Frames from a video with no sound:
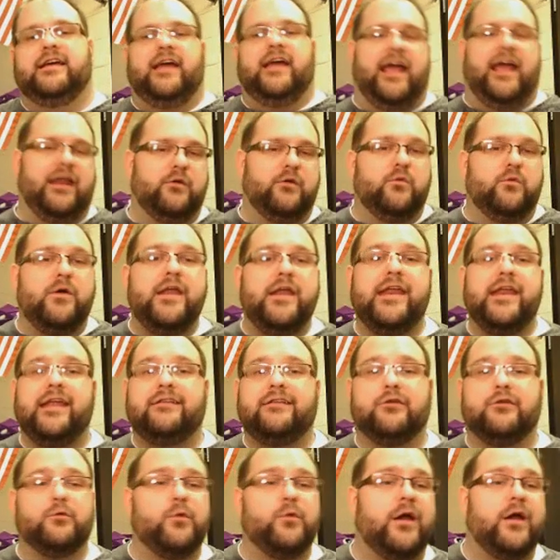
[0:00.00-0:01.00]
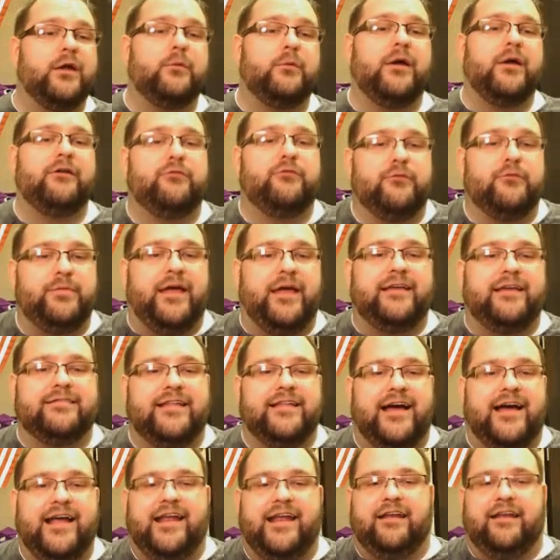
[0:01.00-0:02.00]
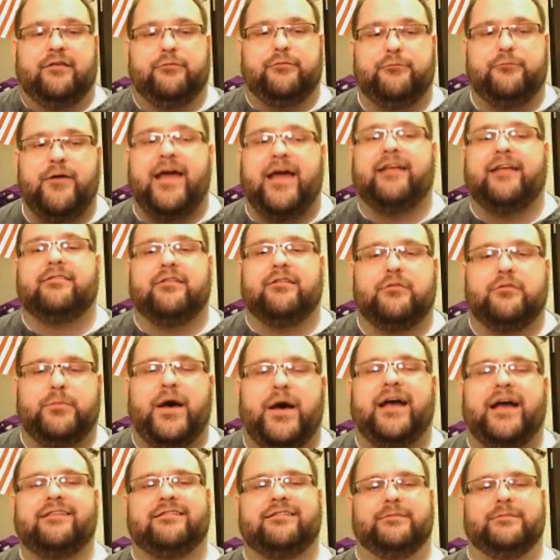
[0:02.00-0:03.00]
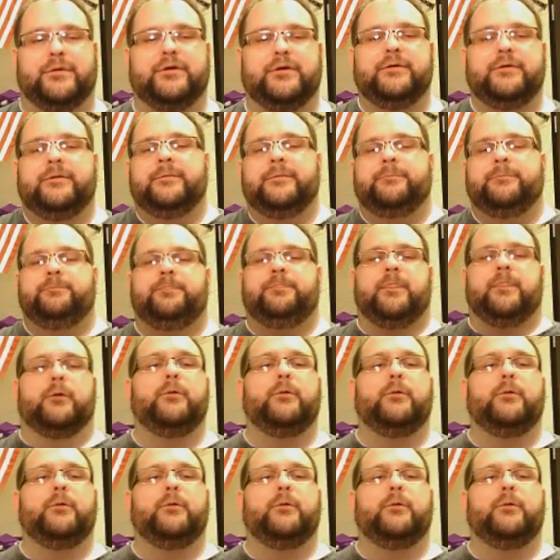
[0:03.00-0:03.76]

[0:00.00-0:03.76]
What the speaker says: and we need to run away from that lion as fast as possible, we